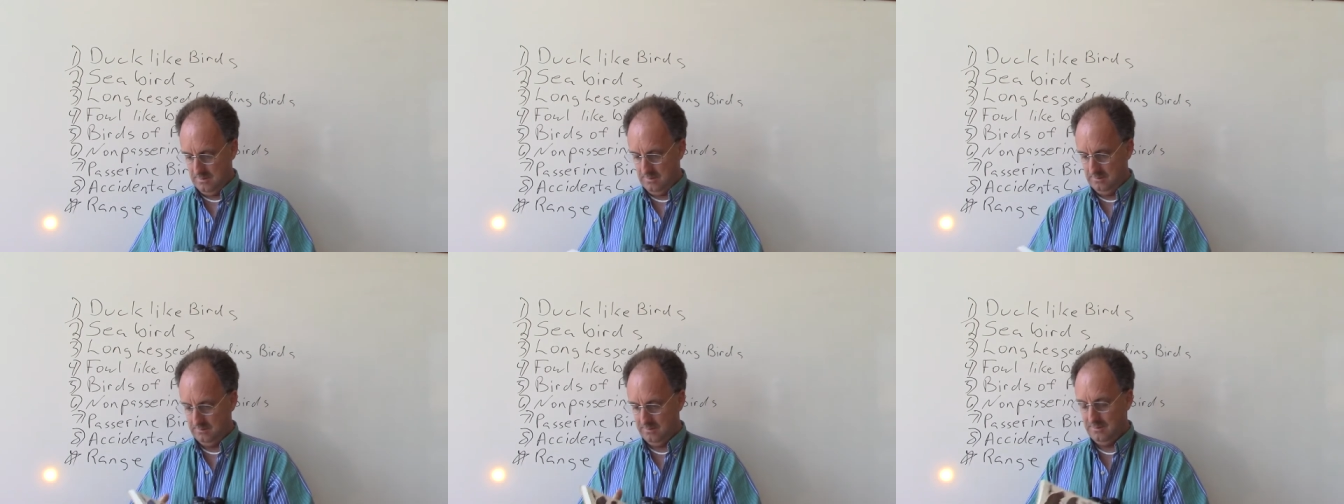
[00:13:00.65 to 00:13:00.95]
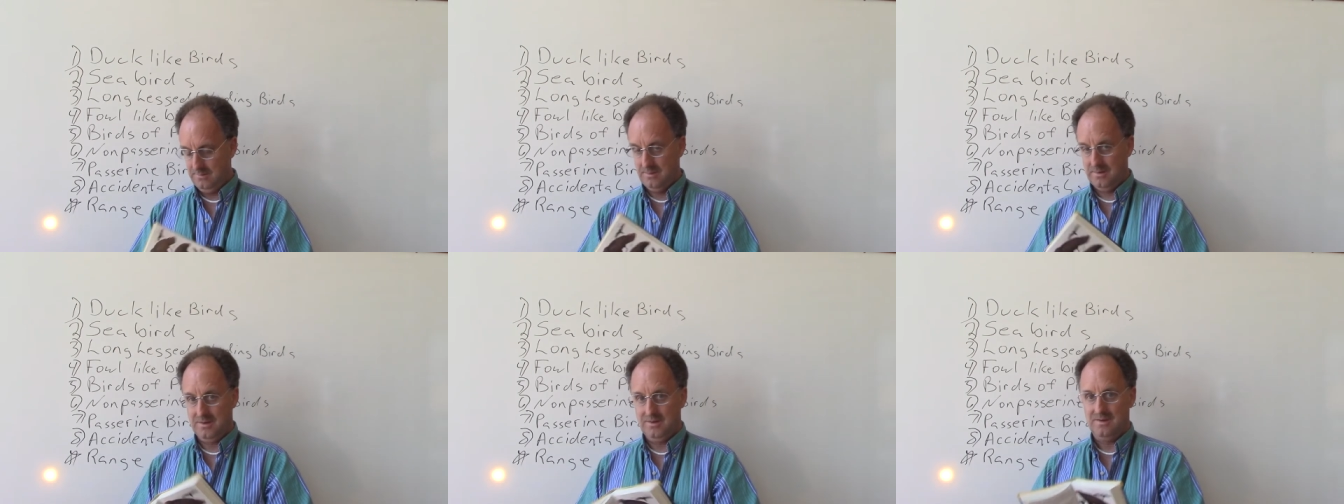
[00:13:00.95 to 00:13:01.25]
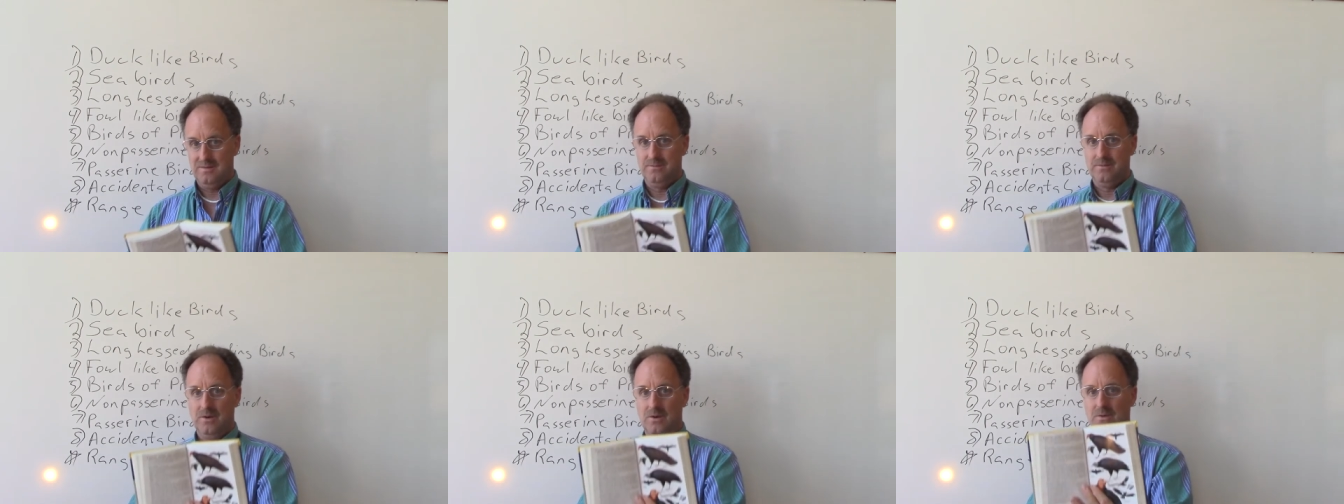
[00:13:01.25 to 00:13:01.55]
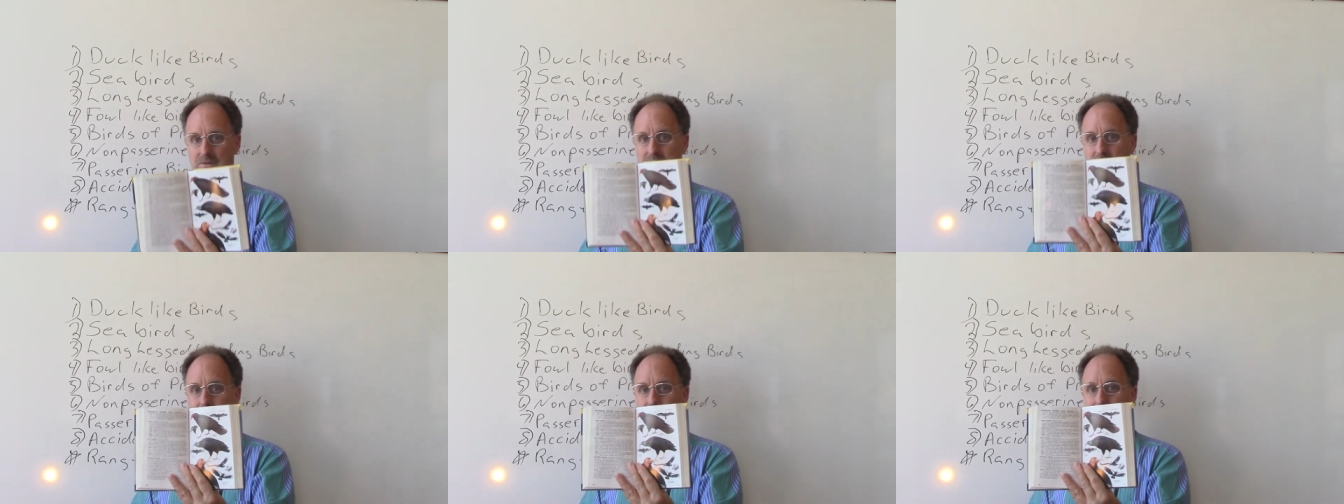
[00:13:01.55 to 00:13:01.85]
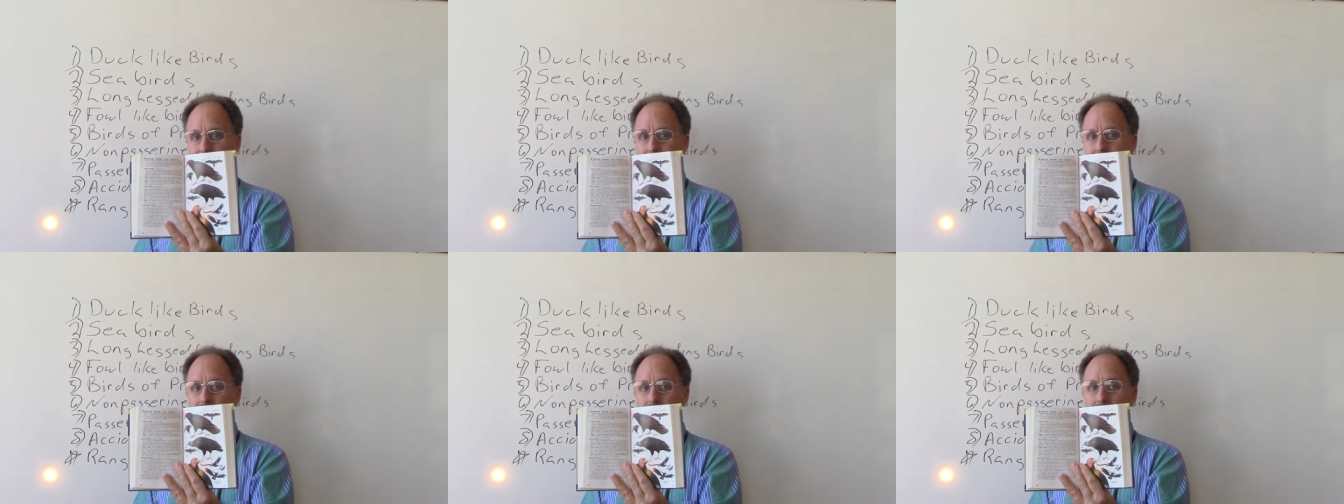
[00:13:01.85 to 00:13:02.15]
So you got vultures
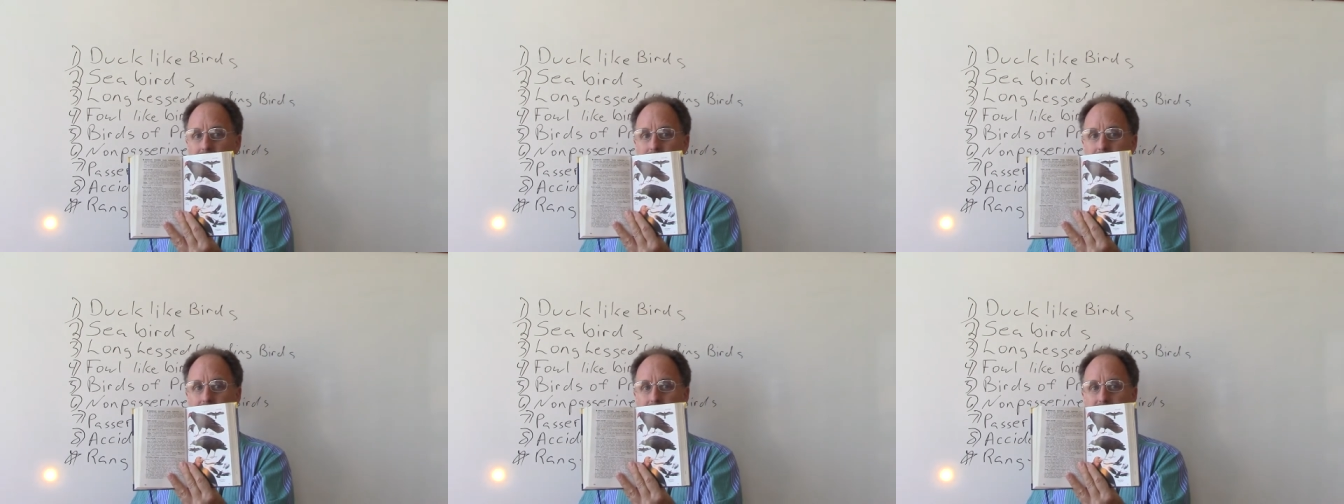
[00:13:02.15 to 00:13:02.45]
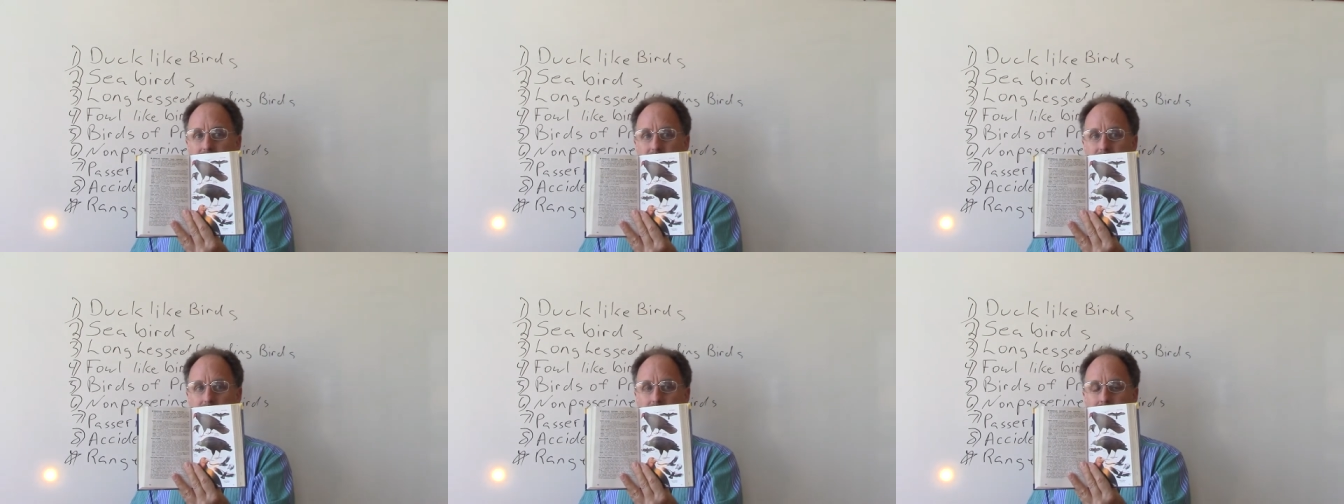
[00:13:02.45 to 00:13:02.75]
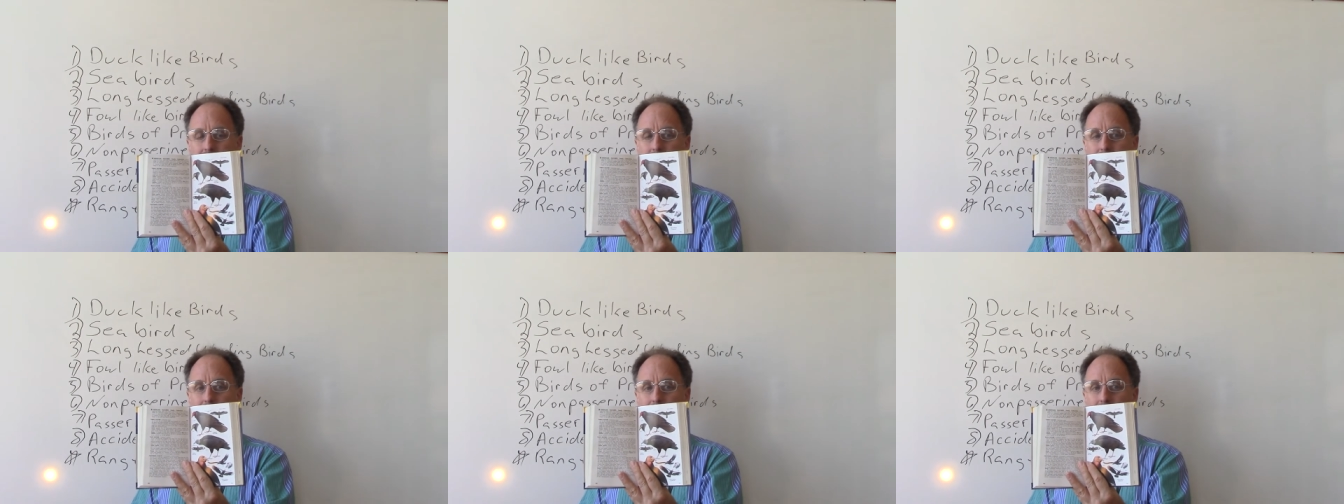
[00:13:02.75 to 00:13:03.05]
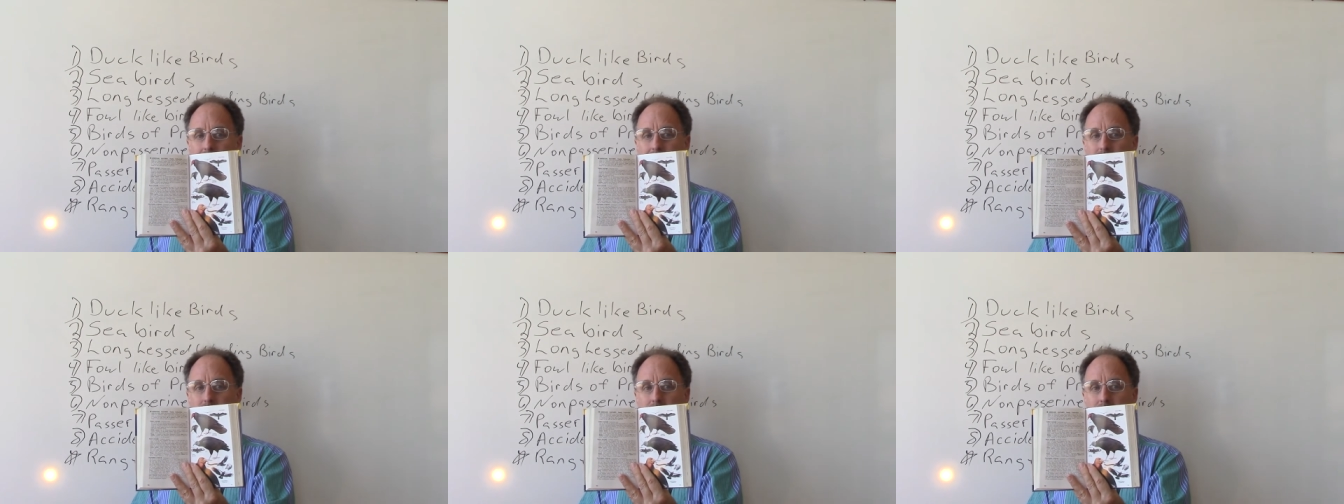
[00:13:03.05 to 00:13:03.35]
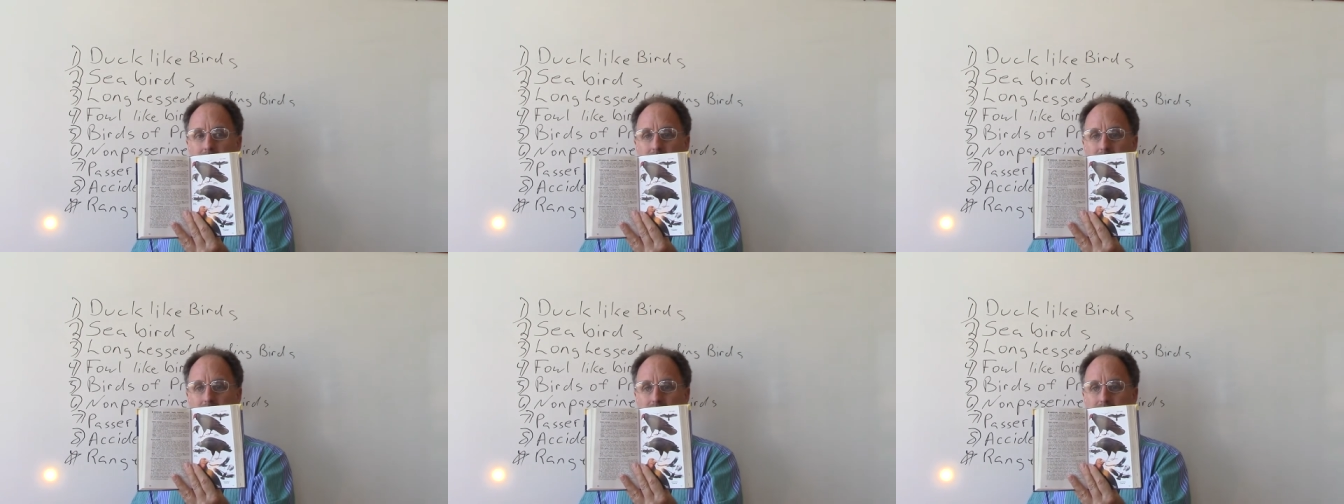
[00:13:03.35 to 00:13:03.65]
in here. I mean, this is a bird
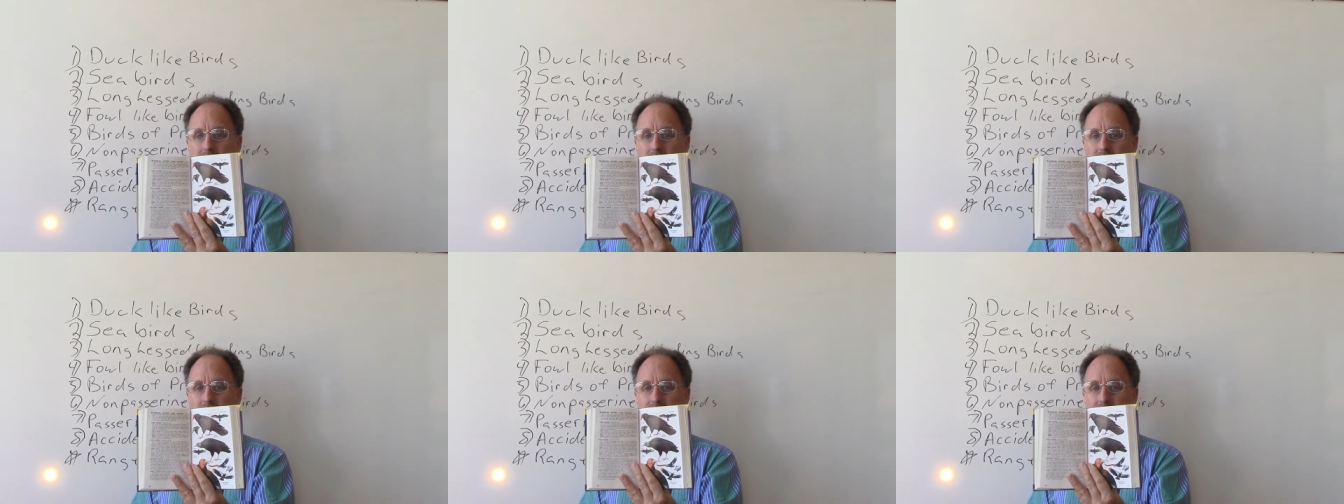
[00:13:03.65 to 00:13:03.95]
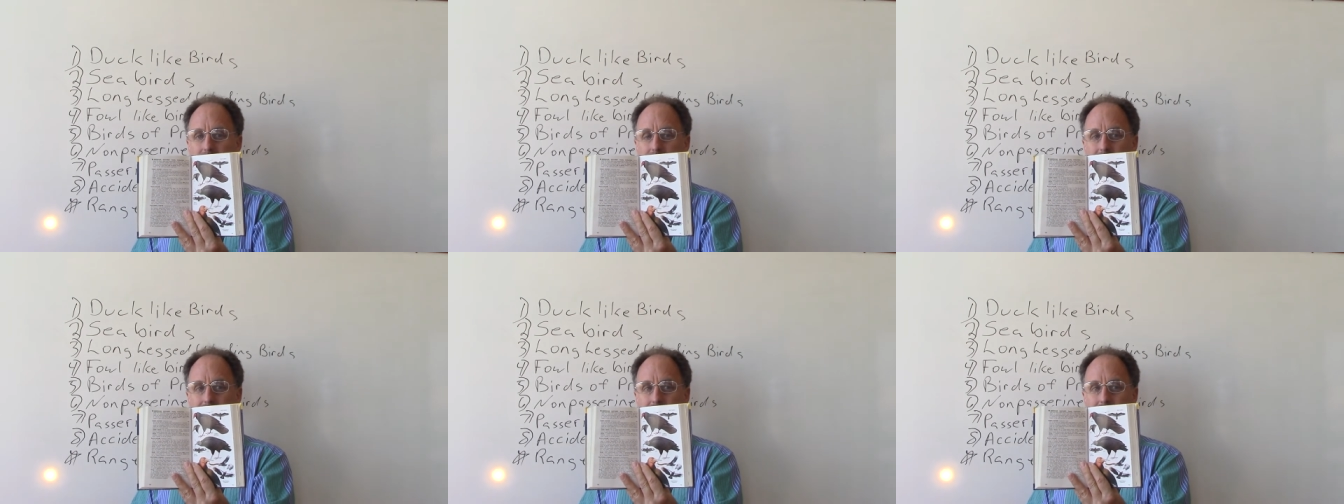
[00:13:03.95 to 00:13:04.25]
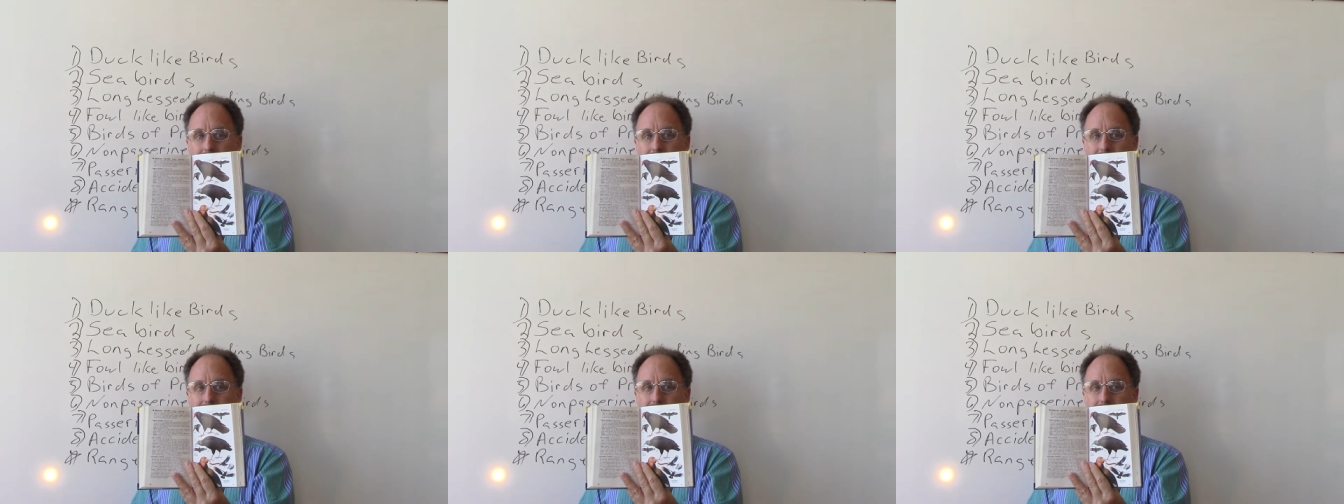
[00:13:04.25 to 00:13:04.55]
book. It's not the most